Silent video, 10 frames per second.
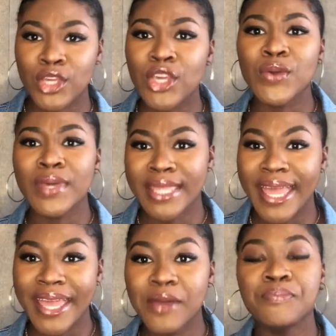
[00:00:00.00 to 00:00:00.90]

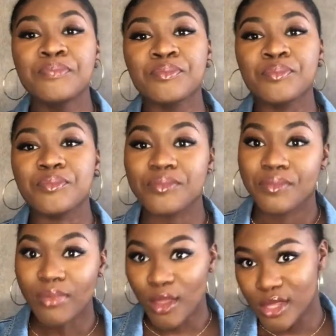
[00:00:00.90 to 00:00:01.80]
Q&A.
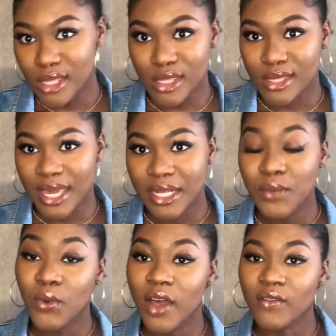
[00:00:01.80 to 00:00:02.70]
That's exactly
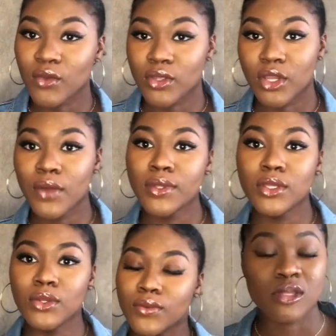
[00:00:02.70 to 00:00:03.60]
what I've gone to go and
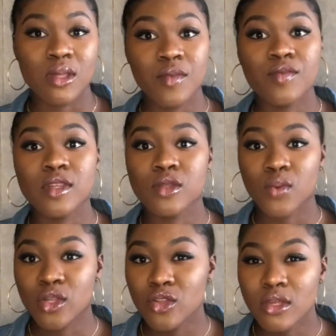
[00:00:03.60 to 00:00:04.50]
do. Some of these
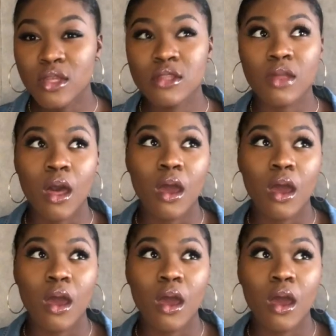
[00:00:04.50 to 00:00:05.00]
questions